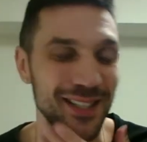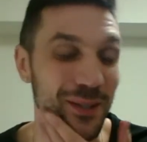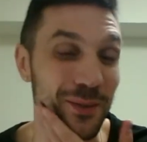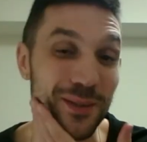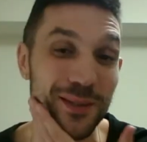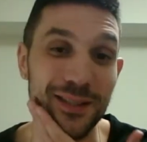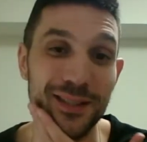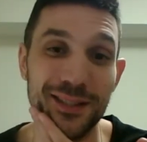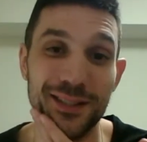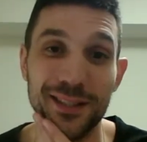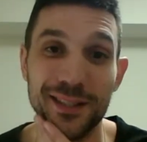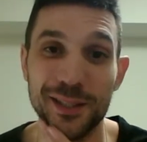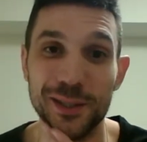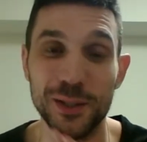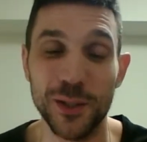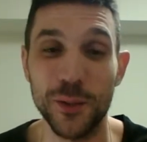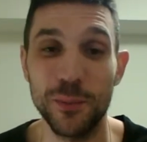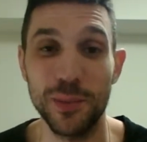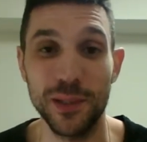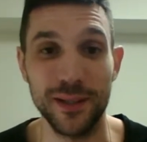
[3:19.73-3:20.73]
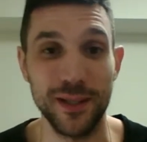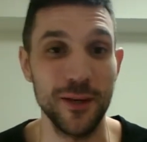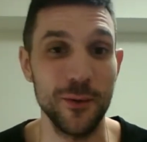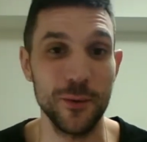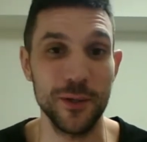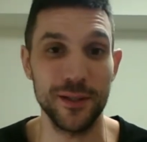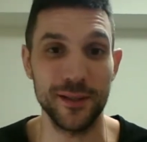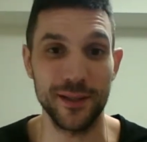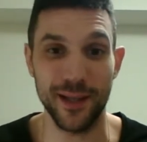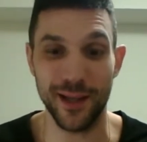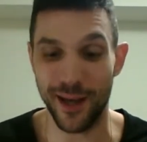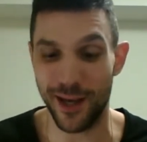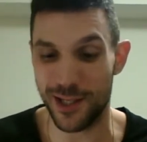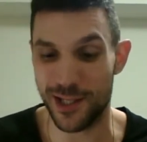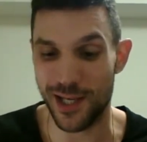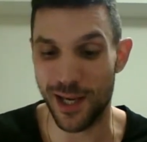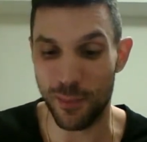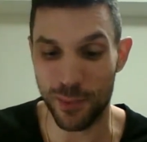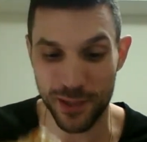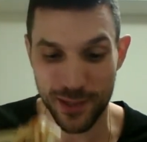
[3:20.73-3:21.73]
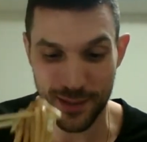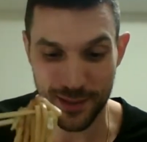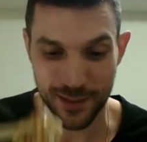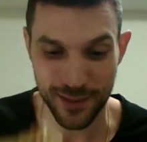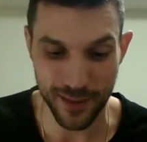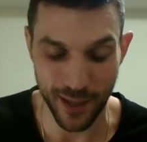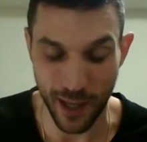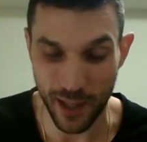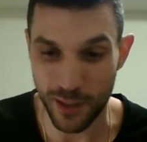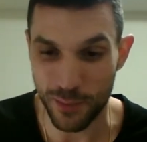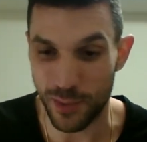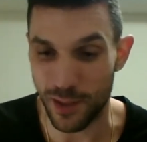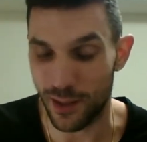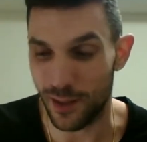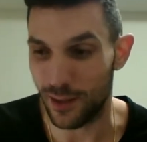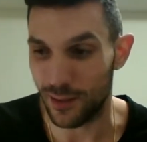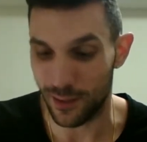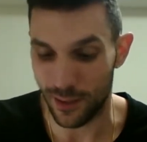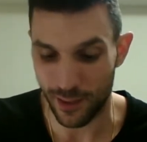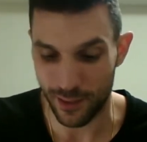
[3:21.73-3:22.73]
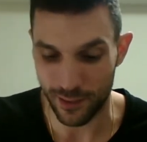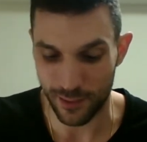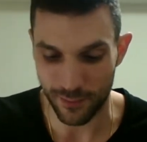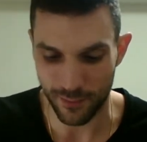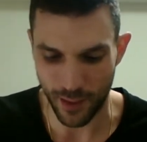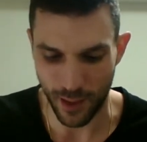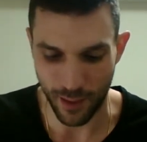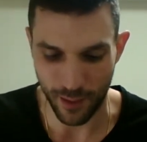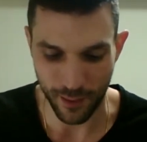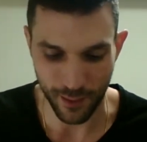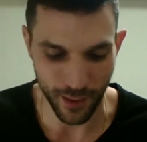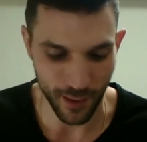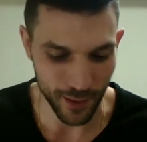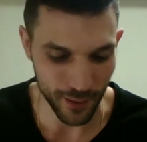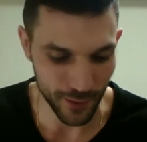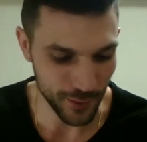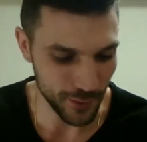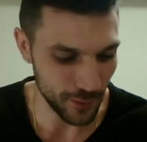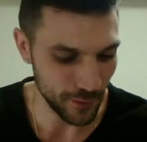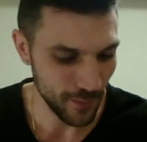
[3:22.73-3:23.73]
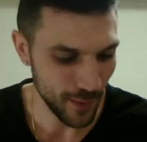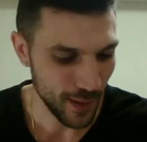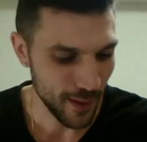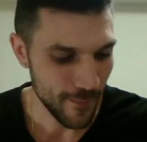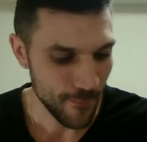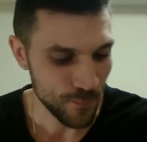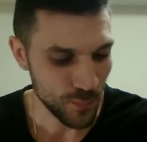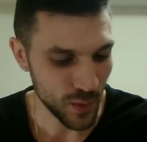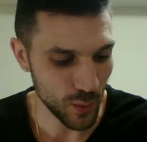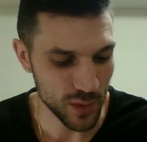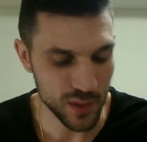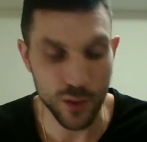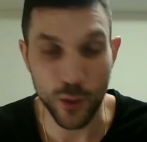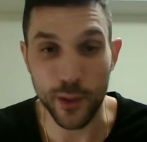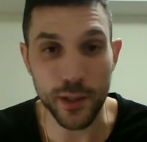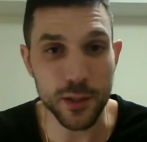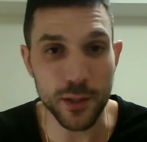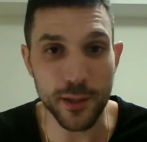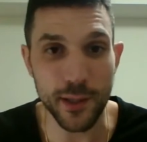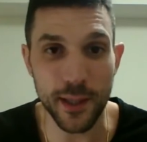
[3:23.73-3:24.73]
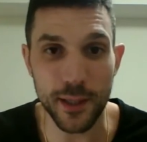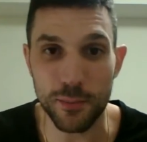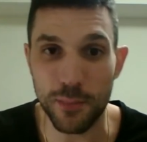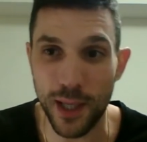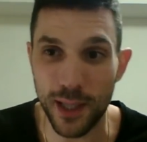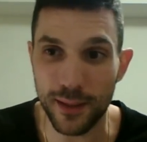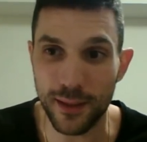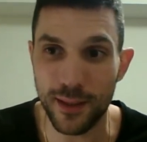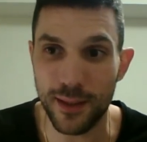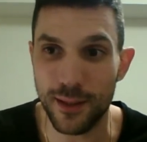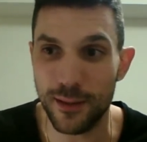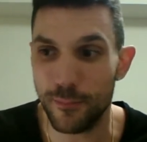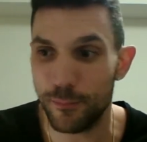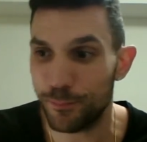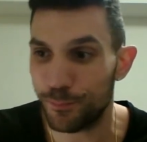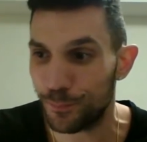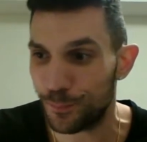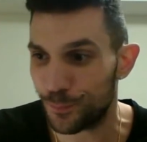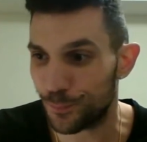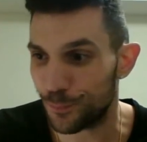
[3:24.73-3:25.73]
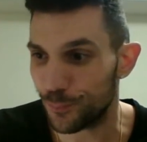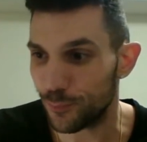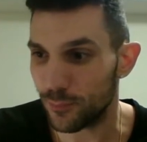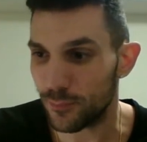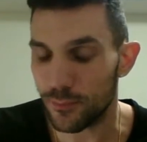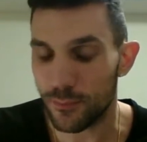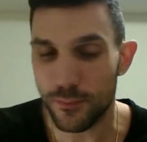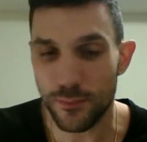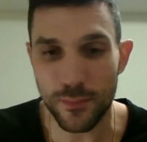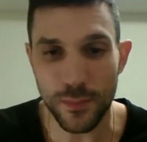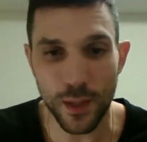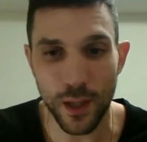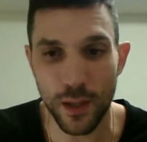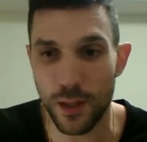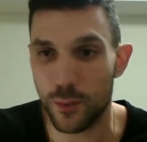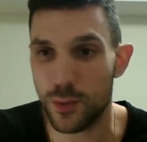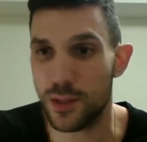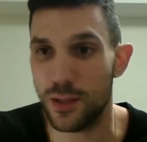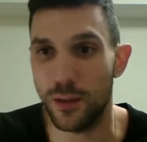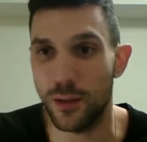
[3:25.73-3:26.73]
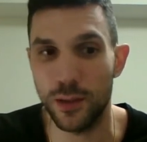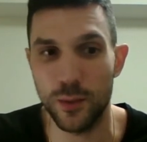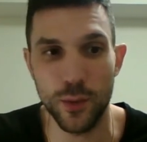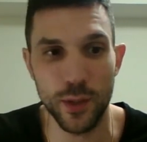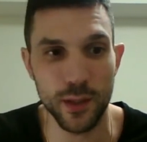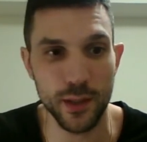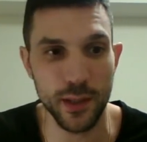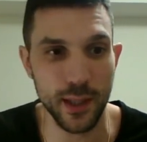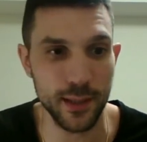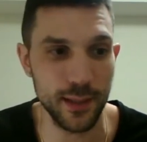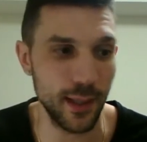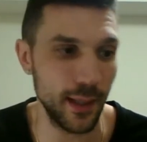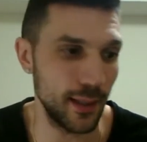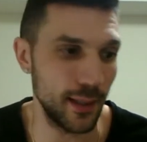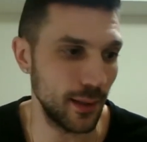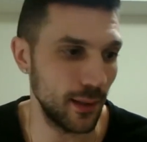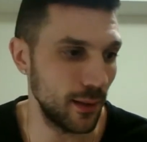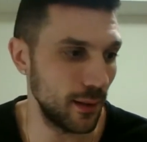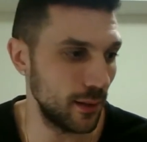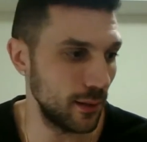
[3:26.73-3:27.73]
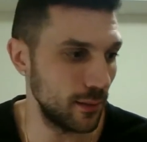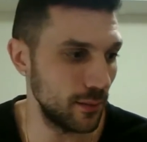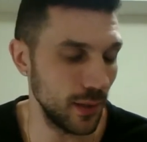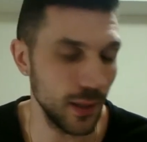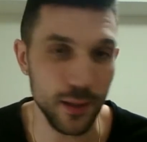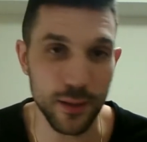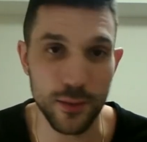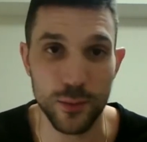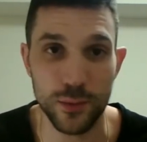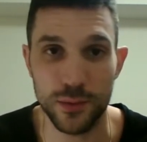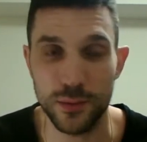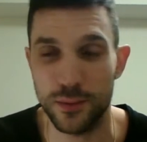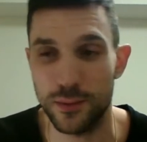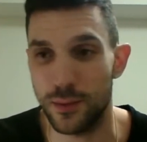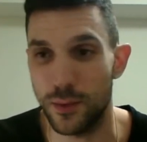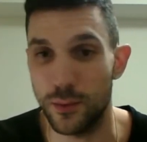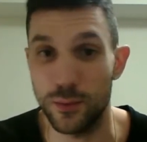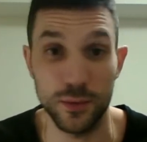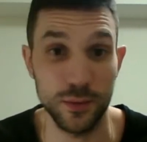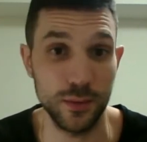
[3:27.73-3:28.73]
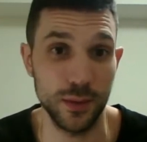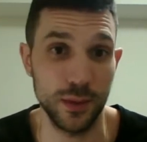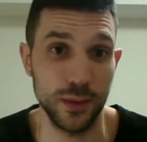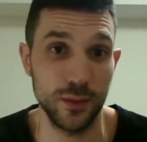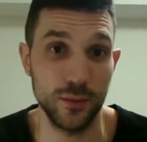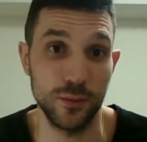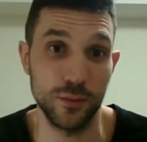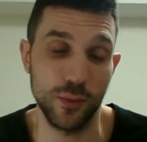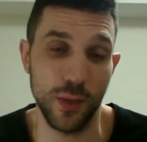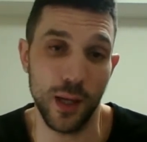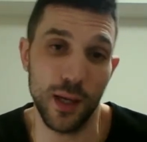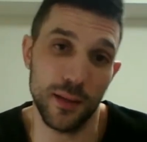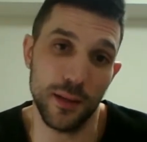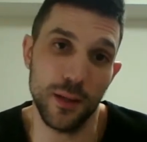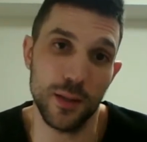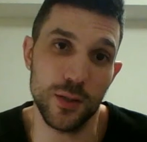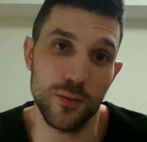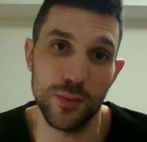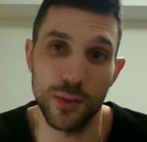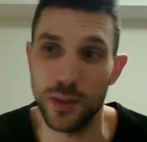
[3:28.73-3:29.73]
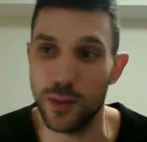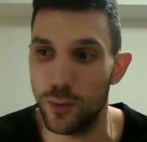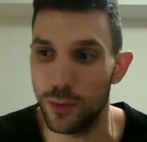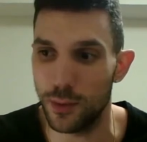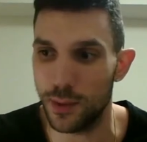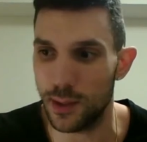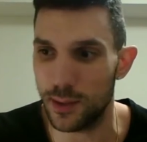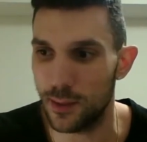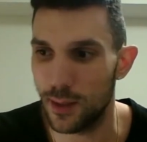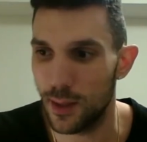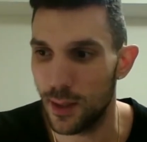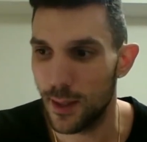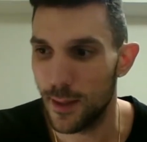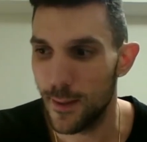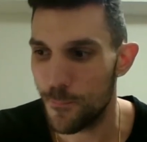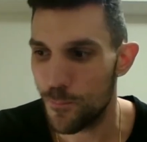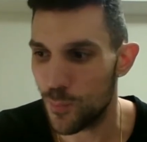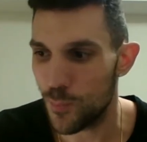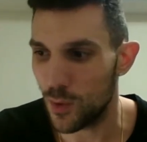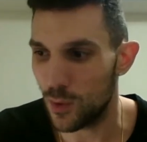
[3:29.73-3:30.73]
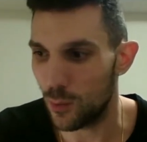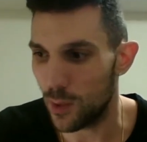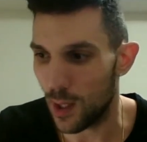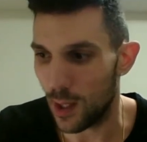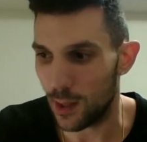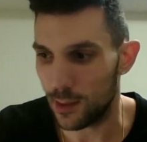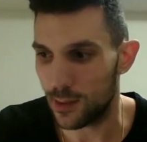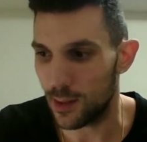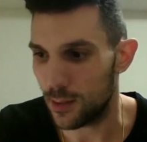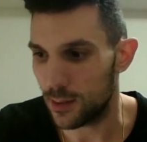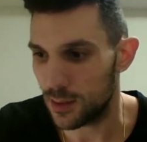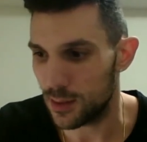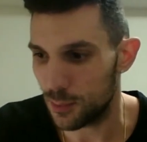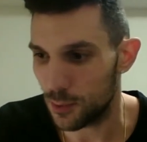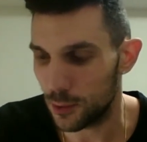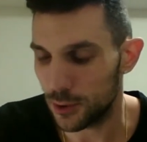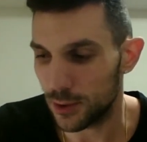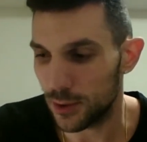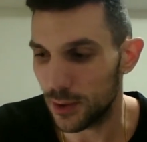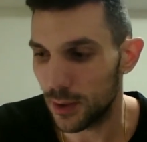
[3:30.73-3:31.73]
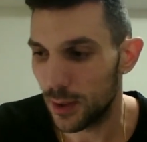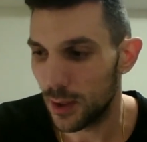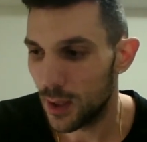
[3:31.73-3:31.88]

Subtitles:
It was a silly show, but they had Japanese anime, and I don't know. There was no internet back then, and it was the only way to get that. And yeah, it's I think it's really cool that we had that exposure.